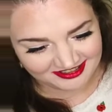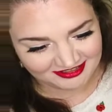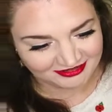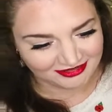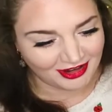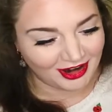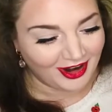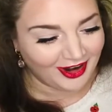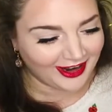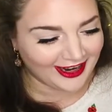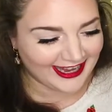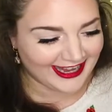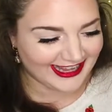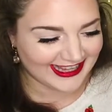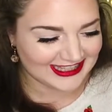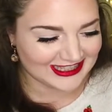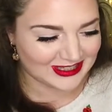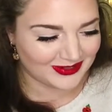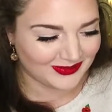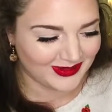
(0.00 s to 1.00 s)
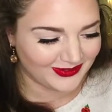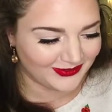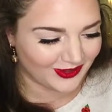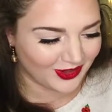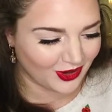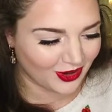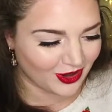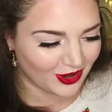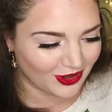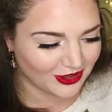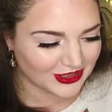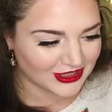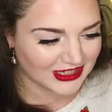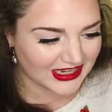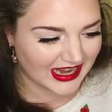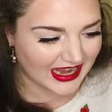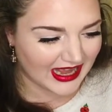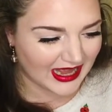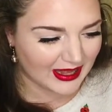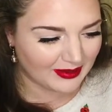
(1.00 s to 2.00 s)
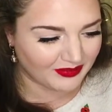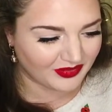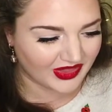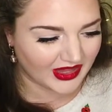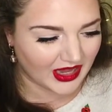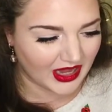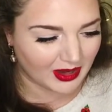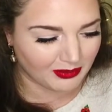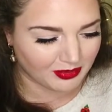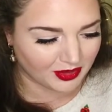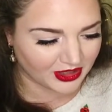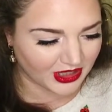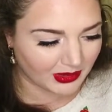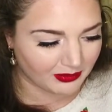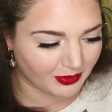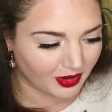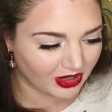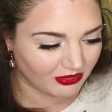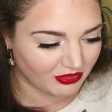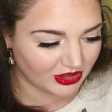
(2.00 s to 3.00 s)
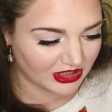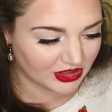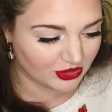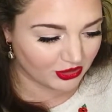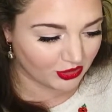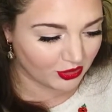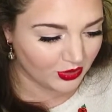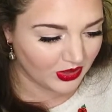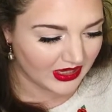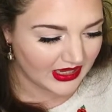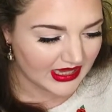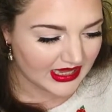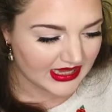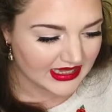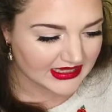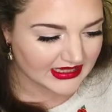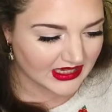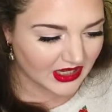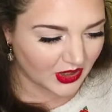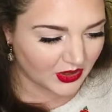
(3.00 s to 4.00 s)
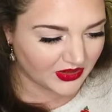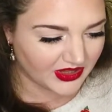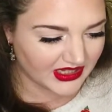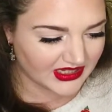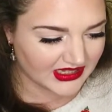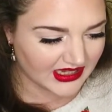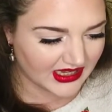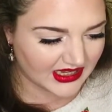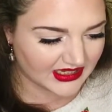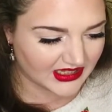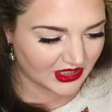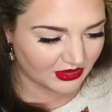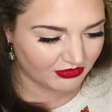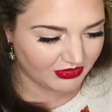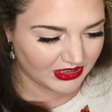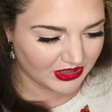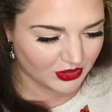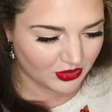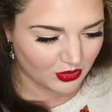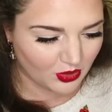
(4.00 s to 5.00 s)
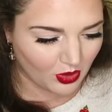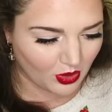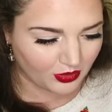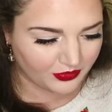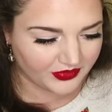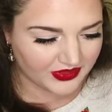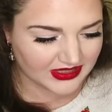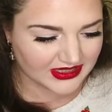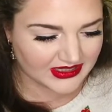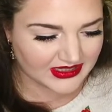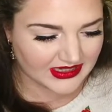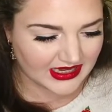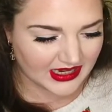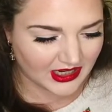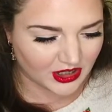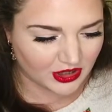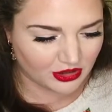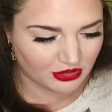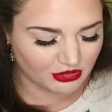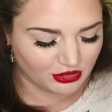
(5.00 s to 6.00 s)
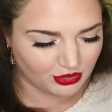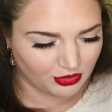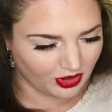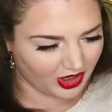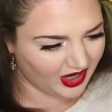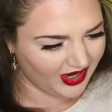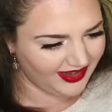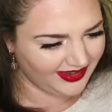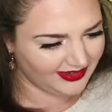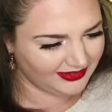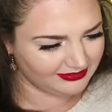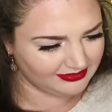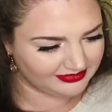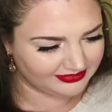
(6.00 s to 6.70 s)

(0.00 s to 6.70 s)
Right, so we've got a product by Ritual. So this is the Ritual of Sakura.